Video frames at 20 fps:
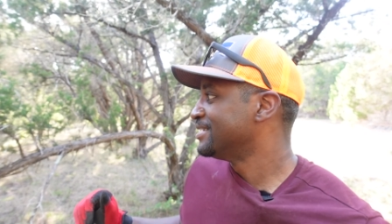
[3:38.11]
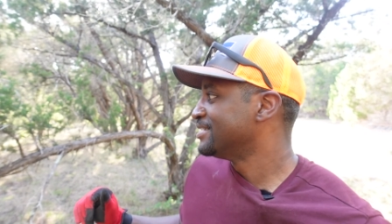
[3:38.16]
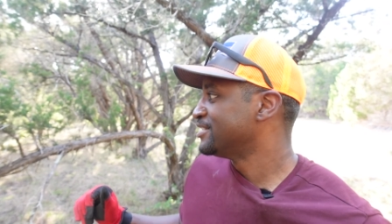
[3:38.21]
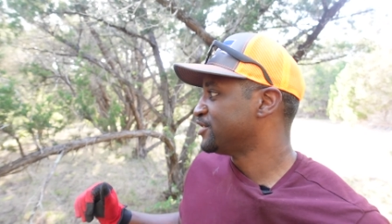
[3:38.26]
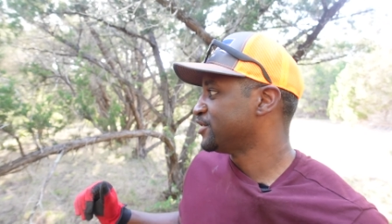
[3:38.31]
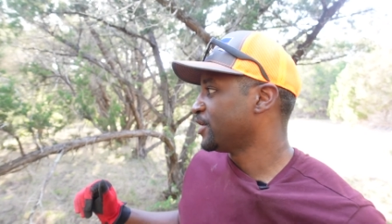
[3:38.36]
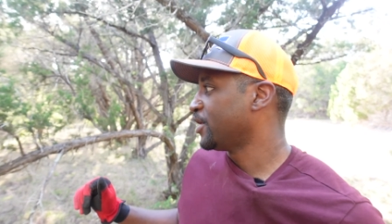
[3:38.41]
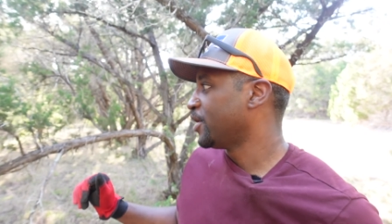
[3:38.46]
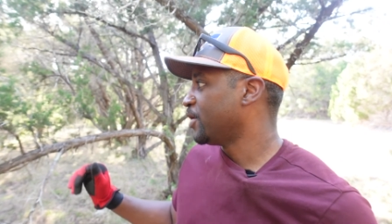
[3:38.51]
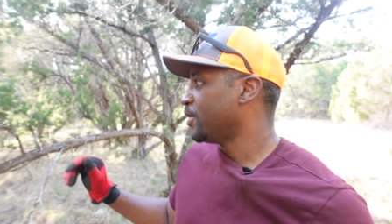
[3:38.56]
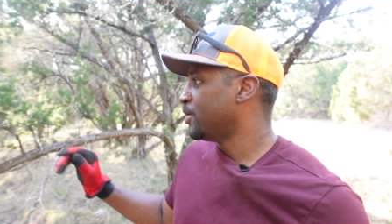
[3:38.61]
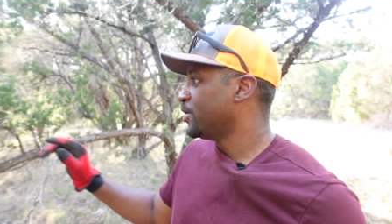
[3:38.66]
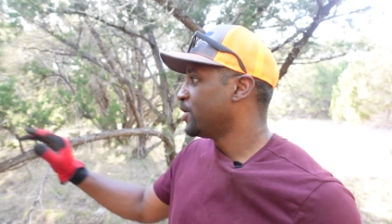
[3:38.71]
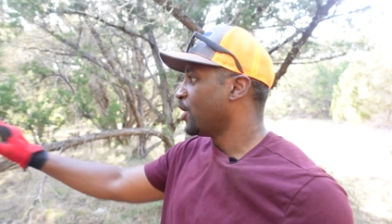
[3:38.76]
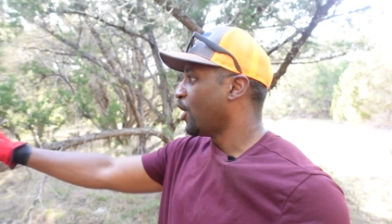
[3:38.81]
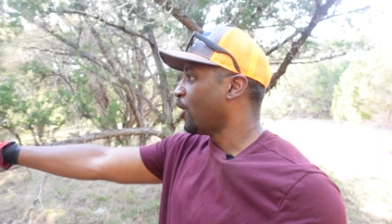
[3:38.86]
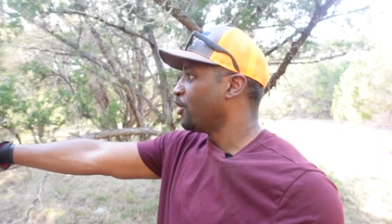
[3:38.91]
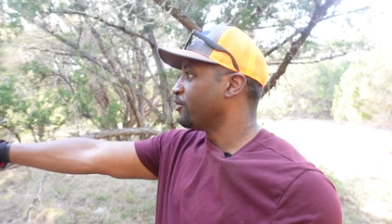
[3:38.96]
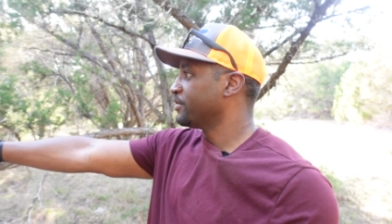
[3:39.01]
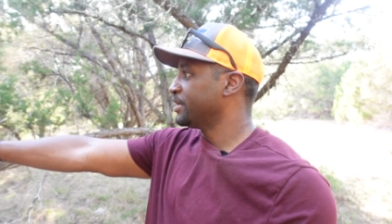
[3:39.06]
So
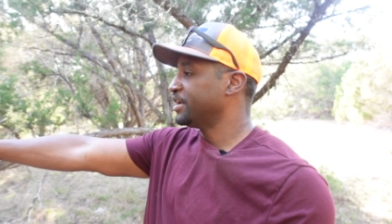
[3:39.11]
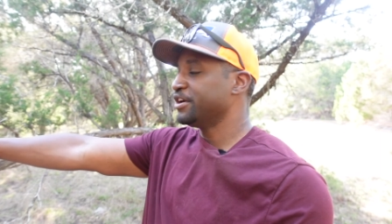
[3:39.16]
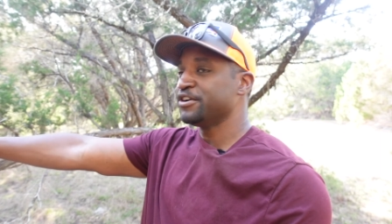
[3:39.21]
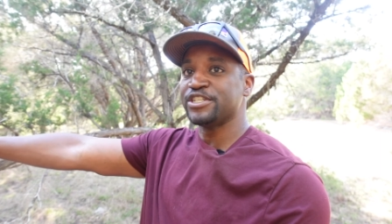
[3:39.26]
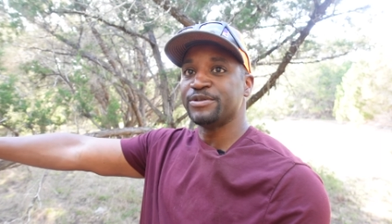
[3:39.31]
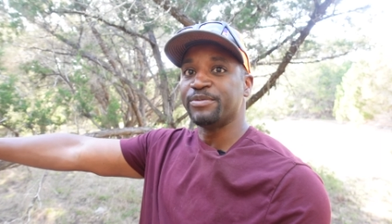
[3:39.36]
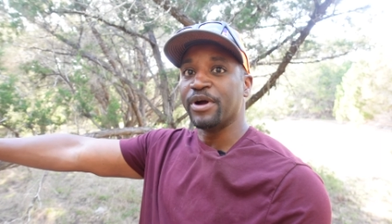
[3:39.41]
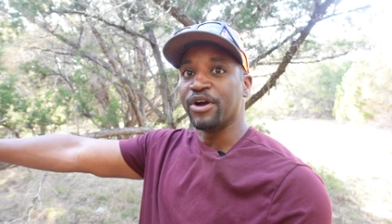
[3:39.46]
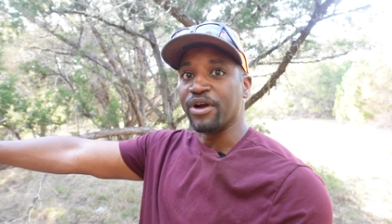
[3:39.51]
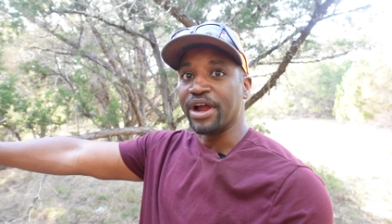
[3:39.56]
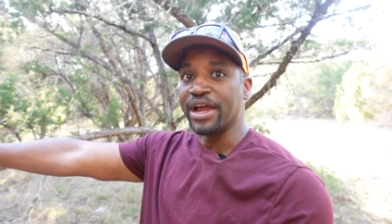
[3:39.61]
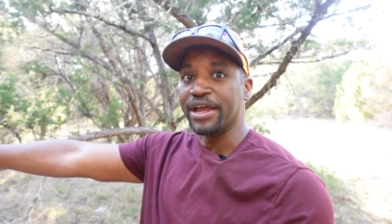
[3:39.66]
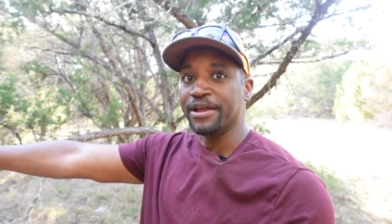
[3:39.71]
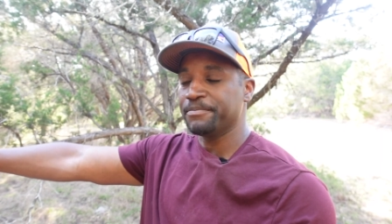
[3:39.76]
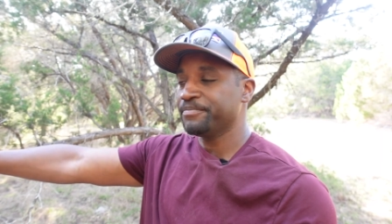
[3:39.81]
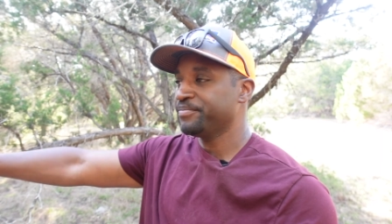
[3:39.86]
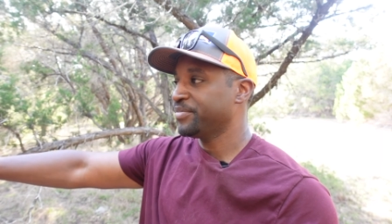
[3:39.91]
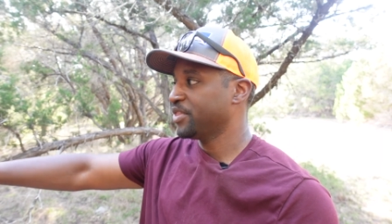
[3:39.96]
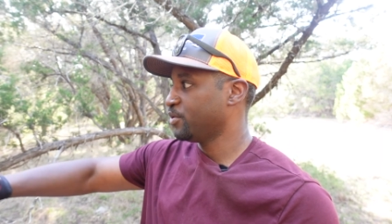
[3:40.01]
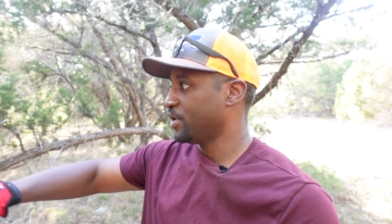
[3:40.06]
over here to my
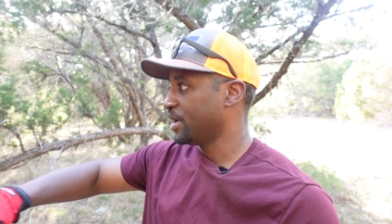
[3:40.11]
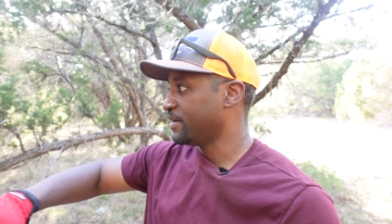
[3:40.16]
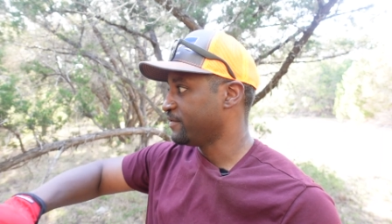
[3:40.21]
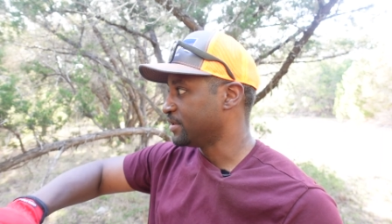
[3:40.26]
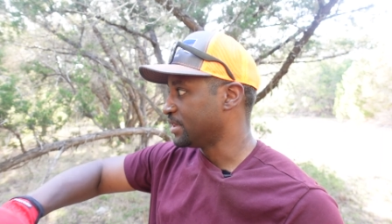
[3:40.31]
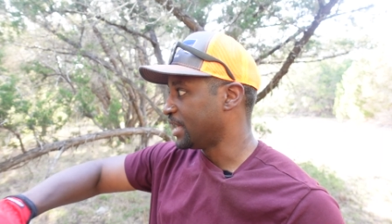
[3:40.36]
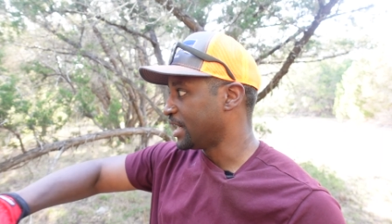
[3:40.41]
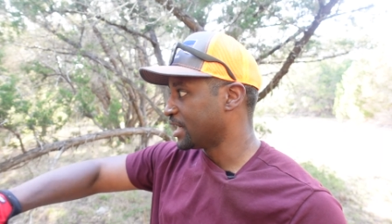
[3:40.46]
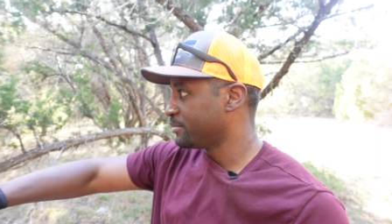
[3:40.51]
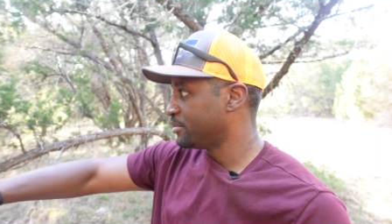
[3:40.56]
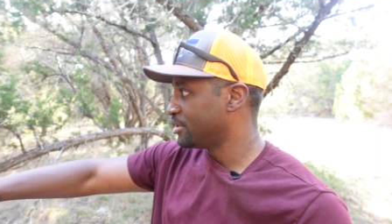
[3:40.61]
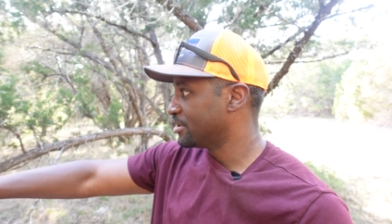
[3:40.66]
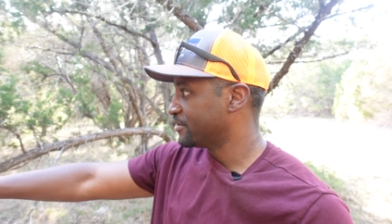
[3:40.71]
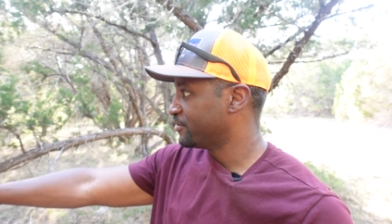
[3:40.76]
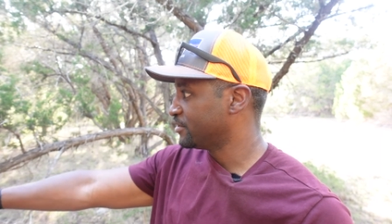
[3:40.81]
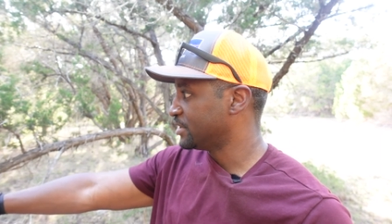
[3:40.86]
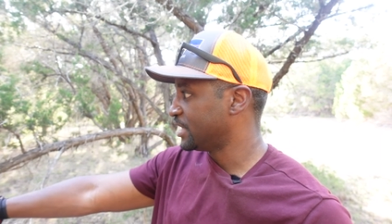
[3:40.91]
right, we have a lot of beautiful